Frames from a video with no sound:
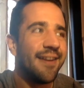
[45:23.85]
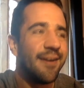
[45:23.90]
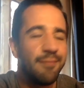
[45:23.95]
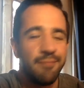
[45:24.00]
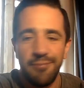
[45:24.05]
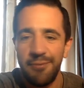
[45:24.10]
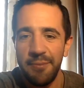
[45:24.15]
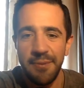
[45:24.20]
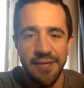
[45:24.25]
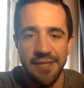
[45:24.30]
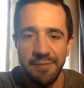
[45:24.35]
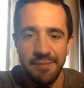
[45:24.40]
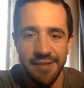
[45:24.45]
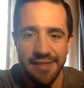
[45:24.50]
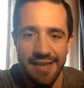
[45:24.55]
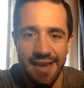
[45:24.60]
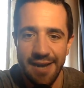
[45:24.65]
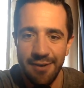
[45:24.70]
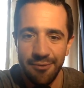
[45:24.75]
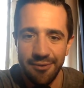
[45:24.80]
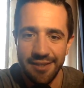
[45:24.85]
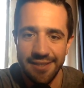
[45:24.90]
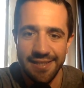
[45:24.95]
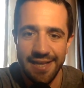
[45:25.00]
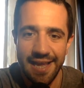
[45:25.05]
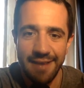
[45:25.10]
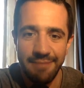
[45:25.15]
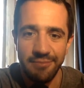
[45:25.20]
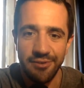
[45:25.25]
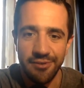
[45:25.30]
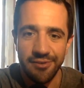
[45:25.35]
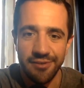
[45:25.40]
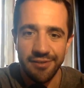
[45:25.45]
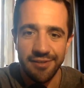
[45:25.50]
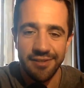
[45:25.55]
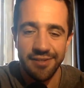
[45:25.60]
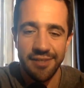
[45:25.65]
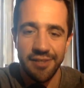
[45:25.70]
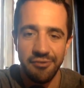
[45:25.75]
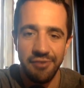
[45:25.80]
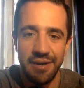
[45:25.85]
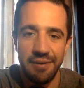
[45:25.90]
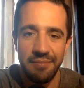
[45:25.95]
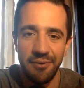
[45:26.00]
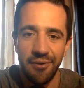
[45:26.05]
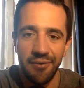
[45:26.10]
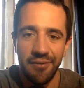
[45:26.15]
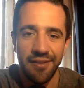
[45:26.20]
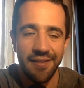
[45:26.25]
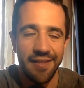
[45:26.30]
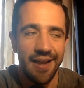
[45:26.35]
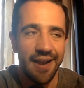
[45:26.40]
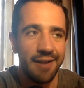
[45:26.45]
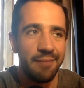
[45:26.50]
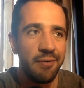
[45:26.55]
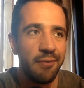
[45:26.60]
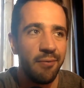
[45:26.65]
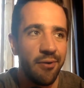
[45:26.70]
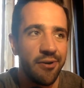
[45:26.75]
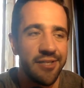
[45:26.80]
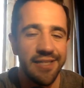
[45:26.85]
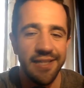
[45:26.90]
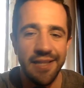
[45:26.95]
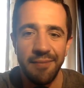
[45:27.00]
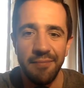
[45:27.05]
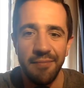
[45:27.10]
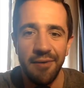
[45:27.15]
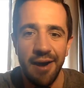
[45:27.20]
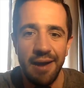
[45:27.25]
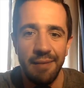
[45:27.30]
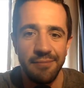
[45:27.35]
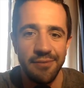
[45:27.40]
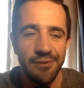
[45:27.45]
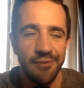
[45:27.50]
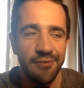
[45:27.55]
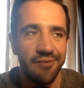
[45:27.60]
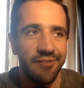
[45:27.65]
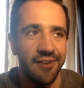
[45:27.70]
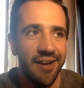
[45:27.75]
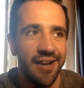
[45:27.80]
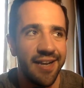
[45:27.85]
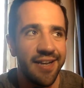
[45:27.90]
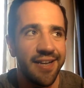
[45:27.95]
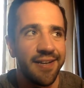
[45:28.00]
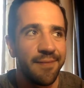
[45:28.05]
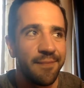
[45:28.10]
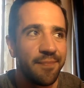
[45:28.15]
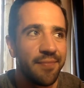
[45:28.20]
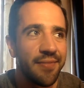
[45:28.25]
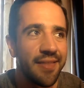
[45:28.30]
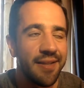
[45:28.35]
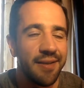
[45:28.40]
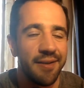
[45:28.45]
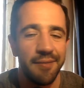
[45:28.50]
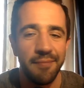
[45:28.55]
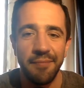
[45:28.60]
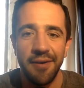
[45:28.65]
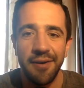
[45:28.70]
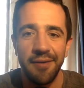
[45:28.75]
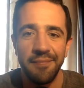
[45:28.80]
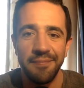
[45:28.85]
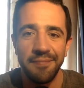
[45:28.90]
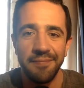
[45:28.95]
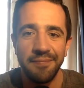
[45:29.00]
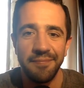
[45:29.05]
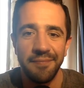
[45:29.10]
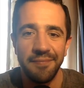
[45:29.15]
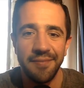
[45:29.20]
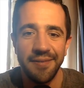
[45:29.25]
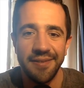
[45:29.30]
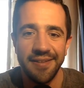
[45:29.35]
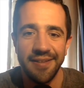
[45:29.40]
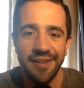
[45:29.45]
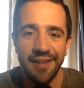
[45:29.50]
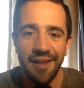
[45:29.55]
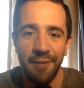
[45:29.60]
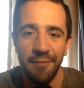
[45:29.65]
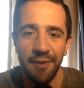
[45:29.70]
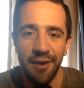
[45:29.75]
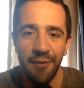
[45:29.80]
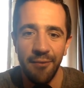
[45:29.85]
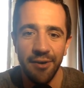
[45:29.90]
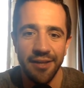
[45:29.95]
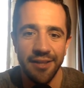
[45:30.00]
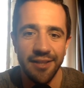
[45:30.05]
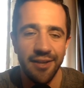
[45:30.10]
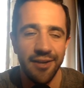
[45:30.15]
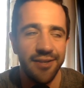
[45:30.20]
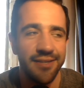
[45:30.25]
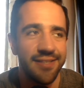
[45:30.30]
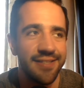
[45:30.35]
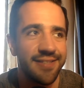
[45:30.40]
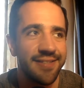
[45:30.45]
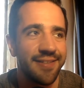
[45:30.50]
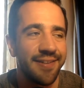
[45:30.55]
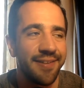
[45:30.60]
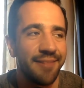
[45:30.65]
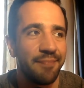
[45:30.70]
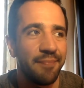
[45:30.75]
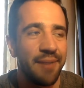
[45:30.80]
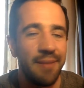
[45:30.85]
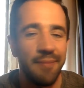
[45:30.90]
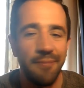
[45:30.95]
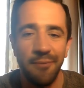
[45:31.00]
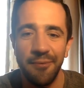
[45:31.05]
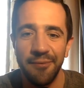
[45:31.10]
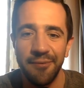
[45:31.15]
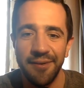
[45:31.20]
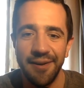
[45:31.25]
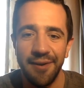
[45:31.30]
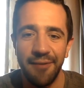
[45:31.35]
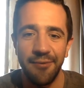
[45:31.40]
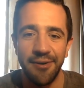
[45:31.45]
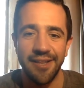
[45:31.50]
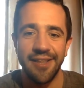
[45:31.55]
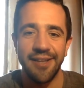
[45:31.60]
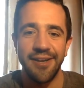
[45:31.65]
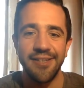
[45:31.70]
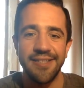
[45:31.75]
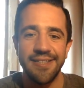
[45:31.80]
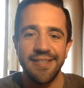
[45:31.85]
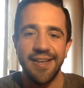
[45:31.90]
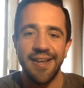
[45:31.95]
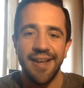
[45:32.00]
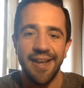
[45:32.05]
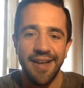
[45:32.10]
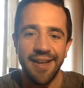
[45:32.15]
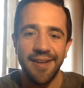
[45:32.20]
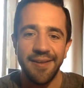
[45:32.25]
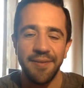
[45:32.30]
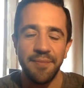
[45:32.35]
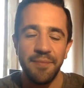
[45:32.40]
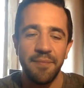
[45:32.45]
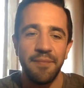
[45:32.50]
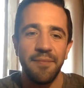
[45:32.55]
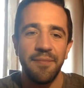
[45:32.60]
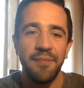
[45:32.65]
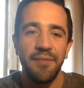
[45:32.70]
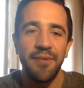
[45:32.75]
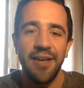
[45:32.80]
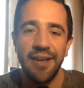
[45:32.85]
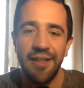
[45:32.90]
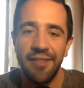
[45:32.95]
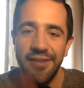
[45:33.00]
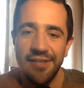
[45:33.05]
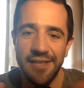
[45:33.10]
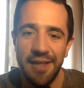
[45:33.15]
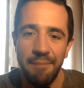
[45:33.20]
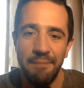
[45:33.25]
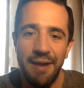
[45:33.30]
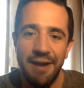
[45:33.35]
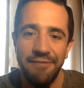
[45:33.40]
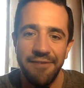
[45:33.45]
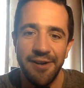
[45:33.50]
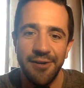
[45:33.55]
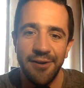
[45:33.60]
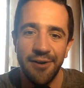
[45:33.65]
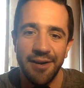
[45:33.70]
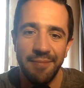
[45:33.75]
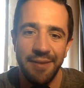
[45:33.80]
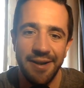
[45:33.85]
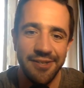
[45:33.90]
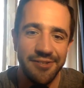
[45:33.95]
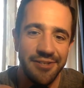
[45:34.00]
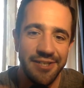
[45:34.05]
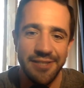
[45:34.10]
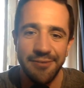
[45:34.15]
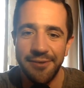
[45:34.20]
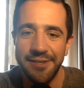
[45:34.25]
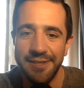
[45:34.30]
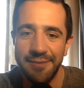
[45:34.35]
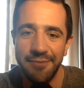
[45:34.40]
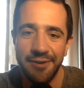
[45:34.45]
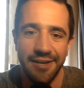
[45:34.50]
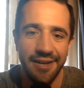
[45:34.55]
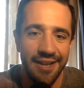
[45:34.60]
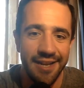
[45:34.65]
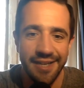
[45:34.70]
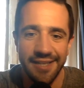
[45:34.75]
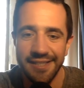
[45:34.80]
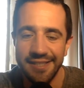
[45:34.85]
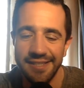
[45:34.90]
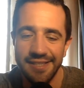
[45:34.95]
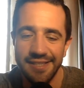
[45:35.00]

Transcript: Probably shouldn't be saying all these names on stream, not that they're going to be watching them, but I am sort of like I'm I'm like one of those people, like one of those, those like mafia documentaries where someone like